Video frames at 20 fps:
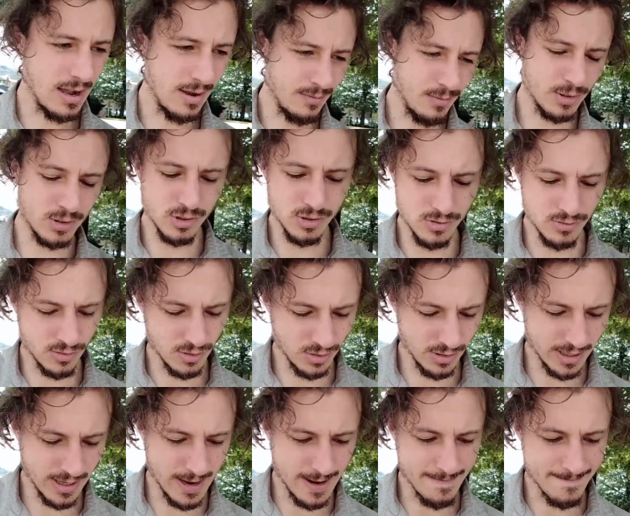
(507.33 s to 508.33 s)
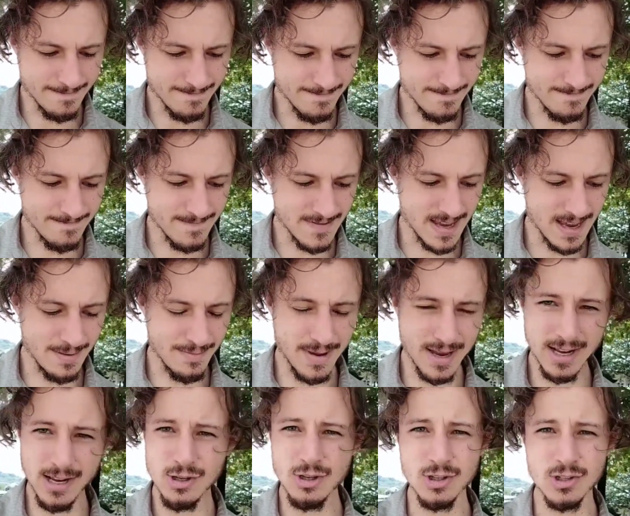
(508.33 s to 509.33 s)
which is really, I
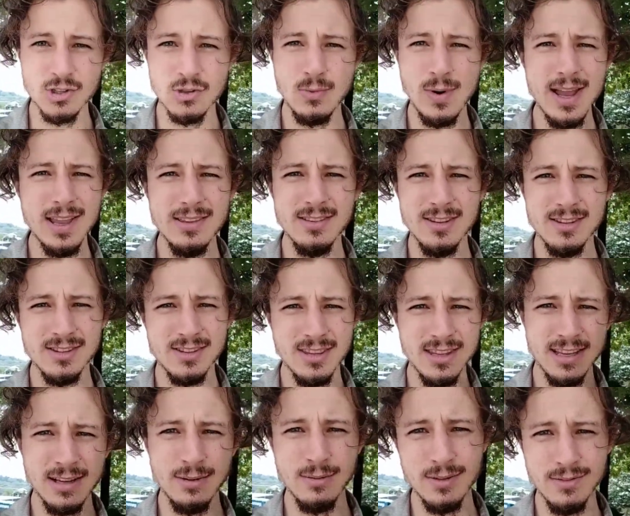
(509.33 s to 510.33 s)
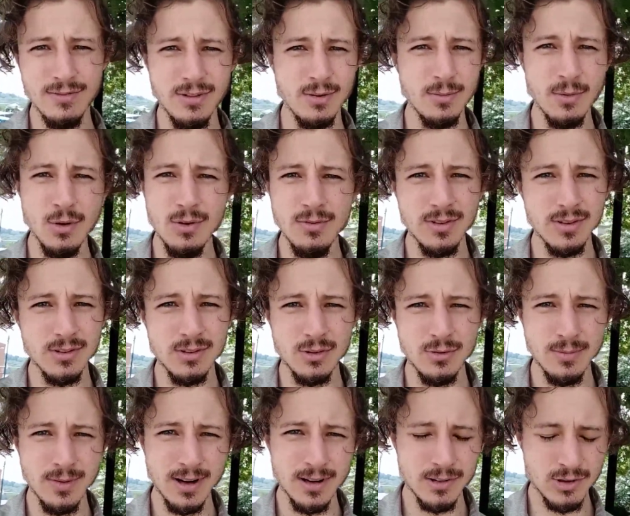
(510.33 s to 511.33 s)
mean, you just sweat in this thing if you're moving too
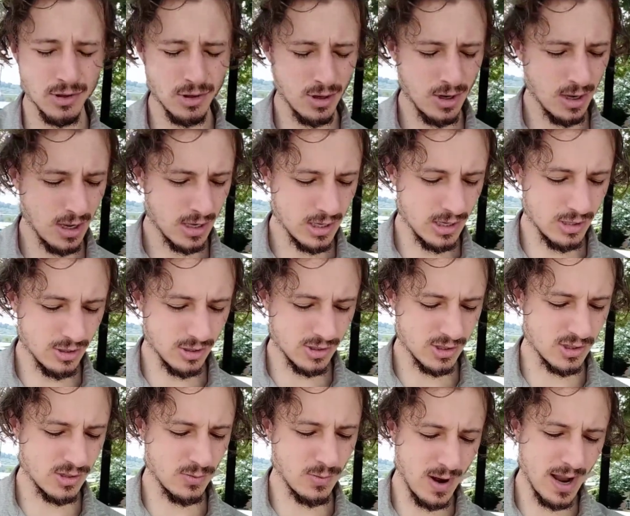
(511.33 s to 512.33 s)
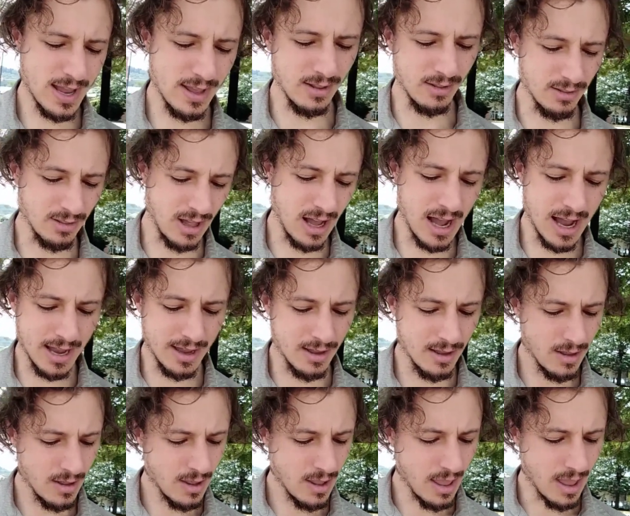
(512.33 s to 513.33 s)
much. You just sweat a lot.
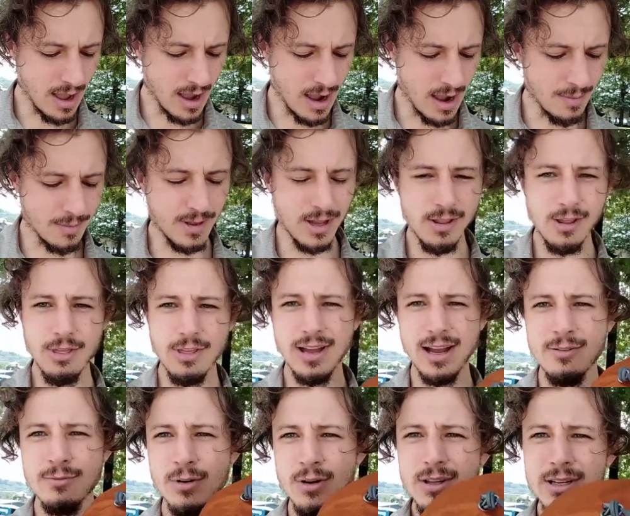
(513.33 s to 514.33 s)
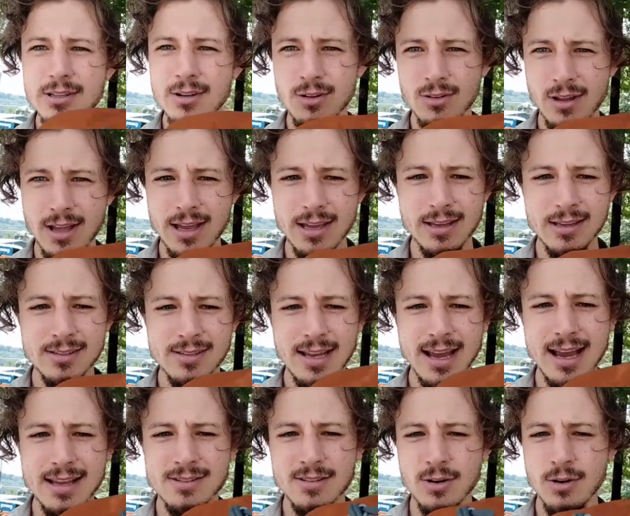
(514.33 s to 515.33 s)
The other thing I really don't like is it
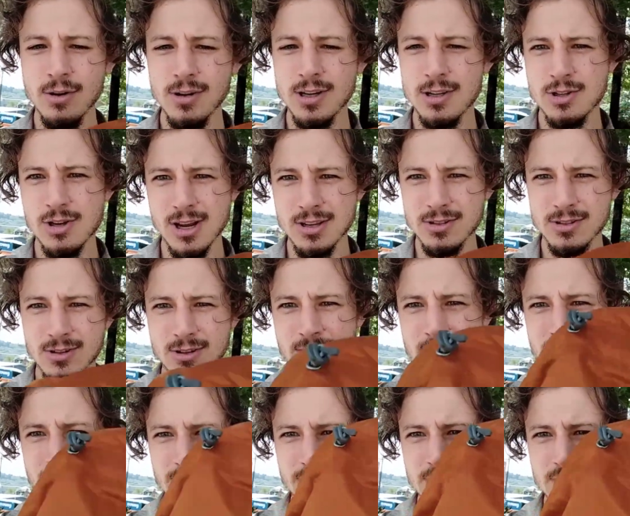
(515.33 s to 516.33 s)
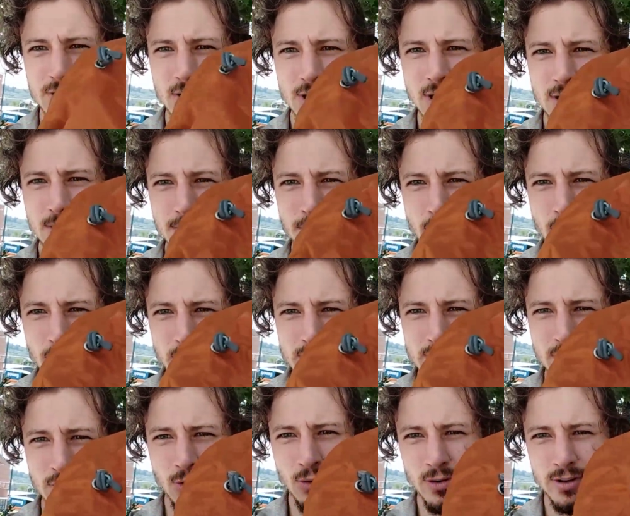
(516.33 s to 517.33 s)
has the hood adjuster. So you can pull
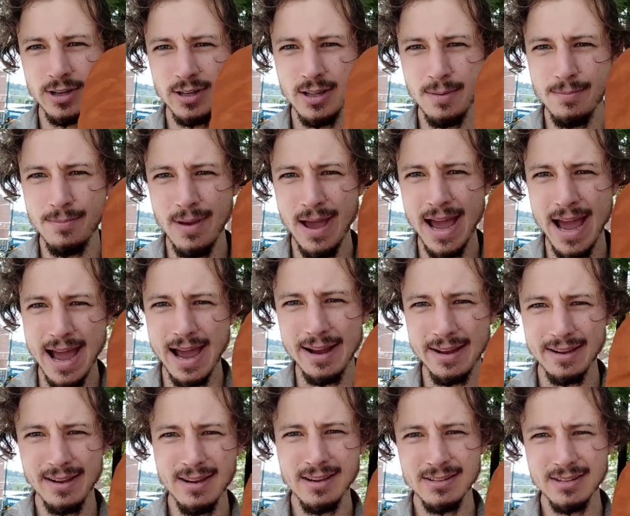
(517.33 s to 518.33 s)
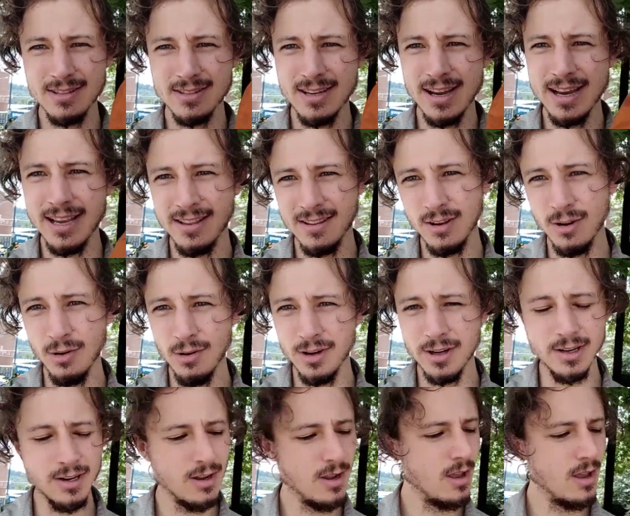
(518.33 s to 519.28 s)
this cord in the back to tighten the hood.